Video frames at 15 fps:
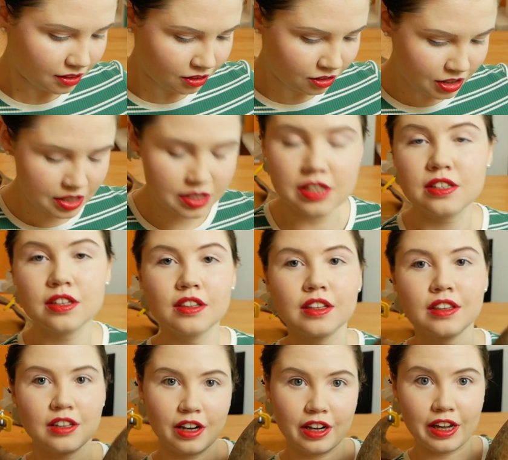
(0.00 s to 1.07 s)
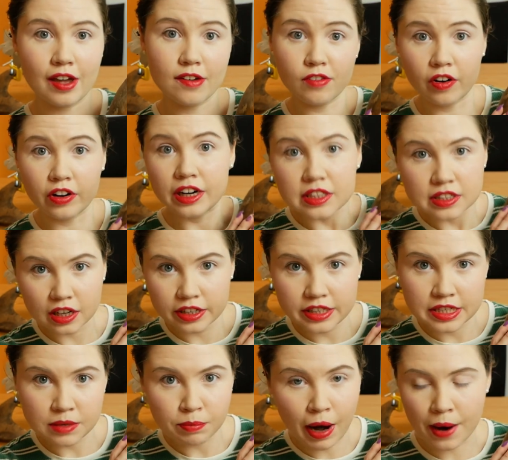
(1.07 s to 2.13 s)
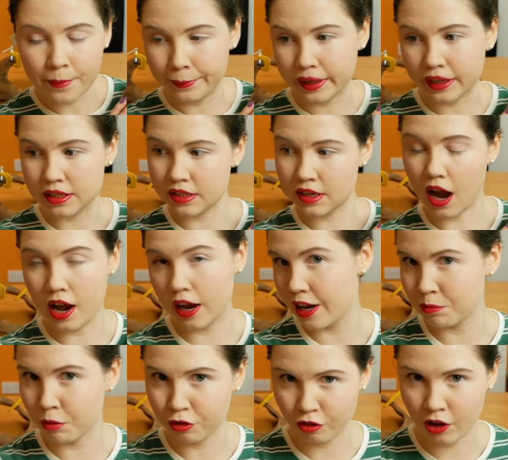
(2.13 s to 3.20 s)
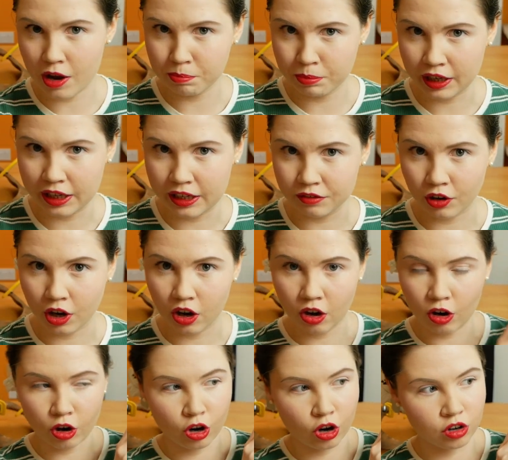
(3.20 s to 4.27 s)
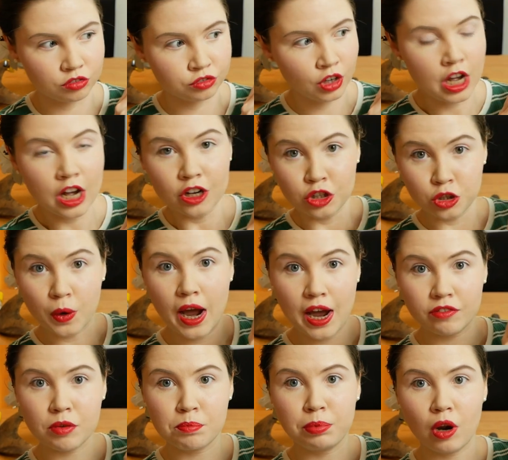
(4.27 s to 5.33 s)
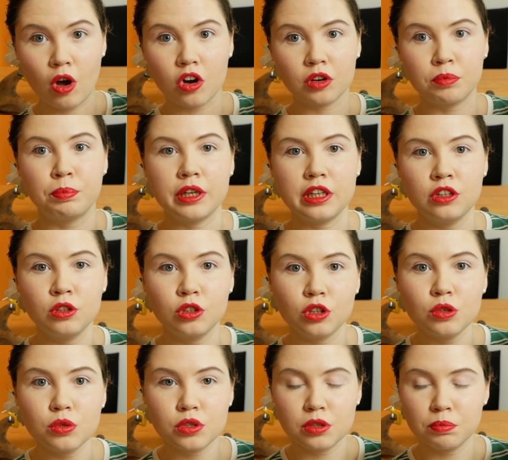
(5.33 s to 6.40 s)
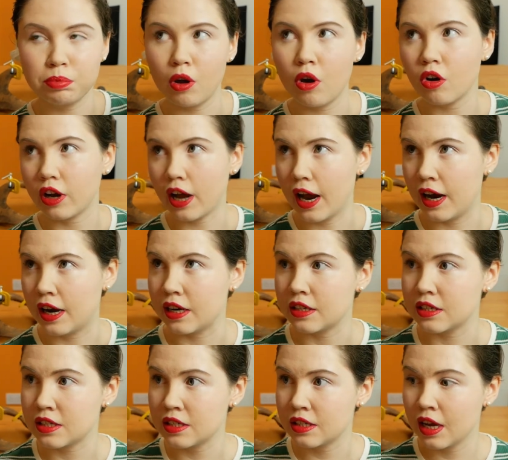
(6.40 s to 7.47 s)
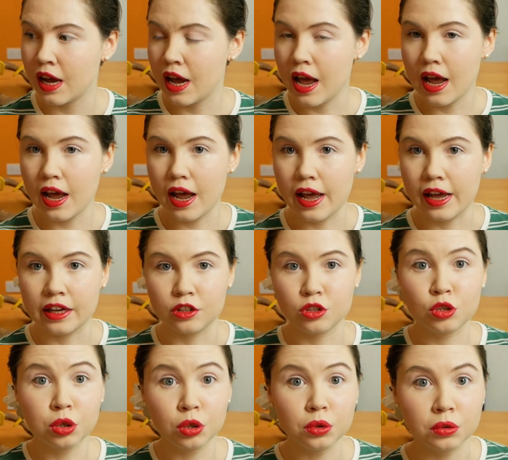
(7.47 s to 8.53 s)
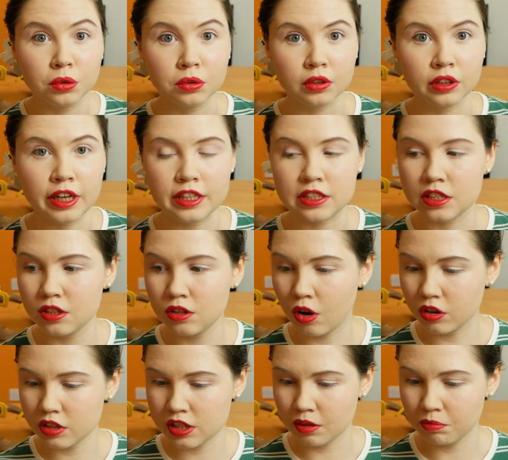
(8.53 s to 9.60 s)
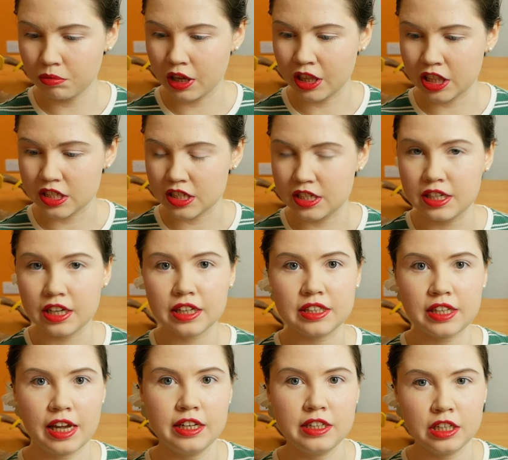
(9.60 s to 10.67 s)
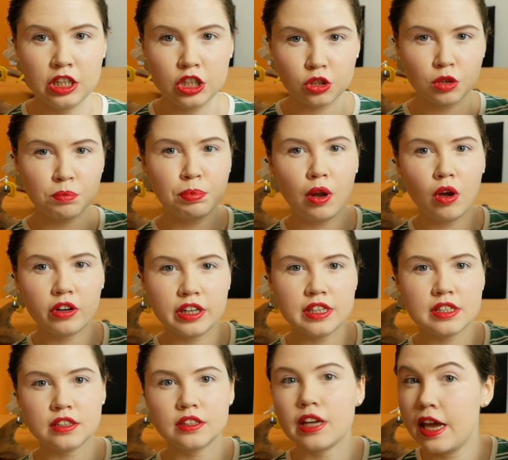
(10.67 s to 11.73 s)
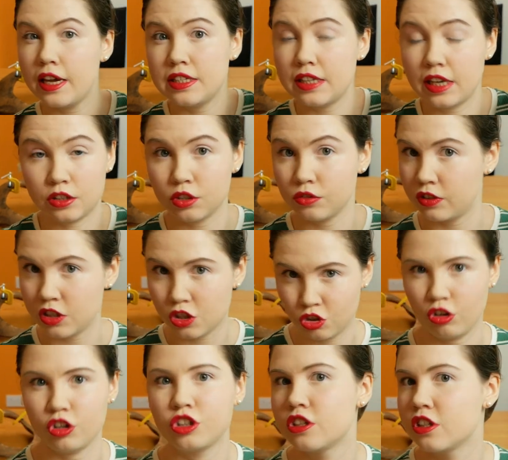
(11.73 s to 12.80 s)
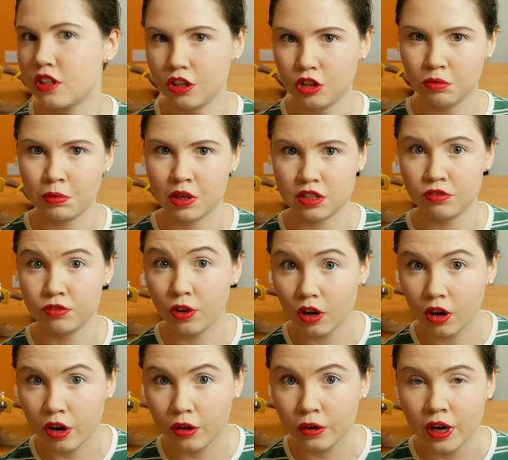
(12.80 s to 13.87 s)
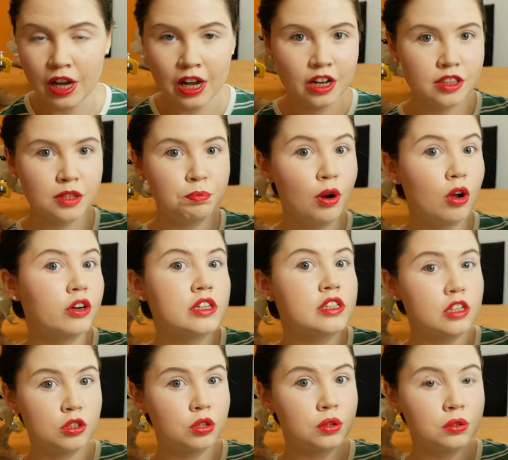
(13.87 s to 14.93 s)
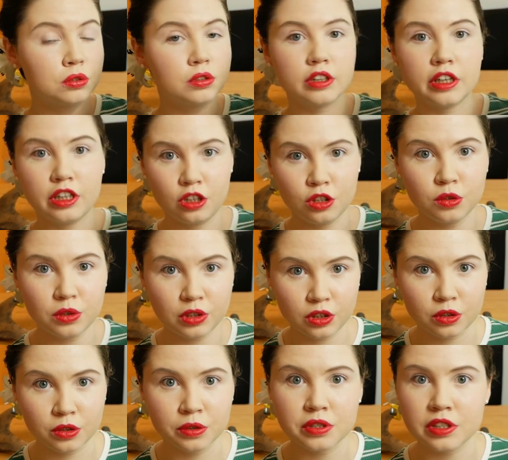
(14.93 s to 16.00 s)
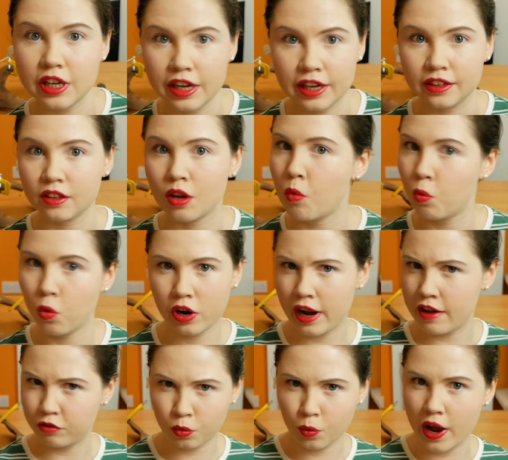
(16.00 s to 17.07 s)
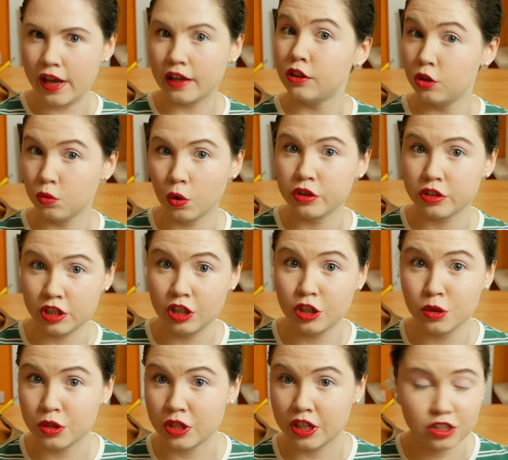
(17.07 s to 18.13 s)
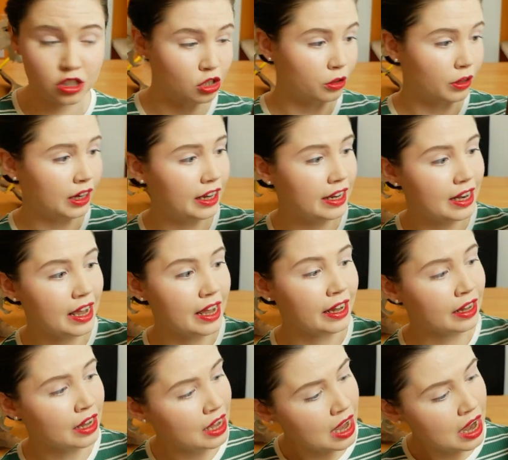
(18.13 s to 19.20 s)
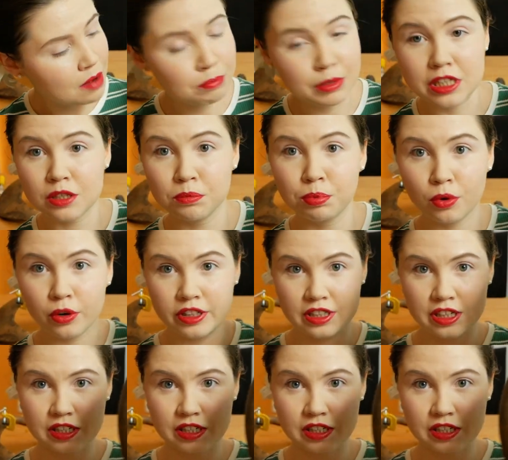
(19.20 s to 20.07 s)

this is something that I get very excited about because I am a firm believer of you have a block, but you use the block as a tool. It's not something that's dictating you. The block isn't a set of instructions that you must follow. The block is a tool that you use in whatever way you want to use it. So clearly, Mr. Boyd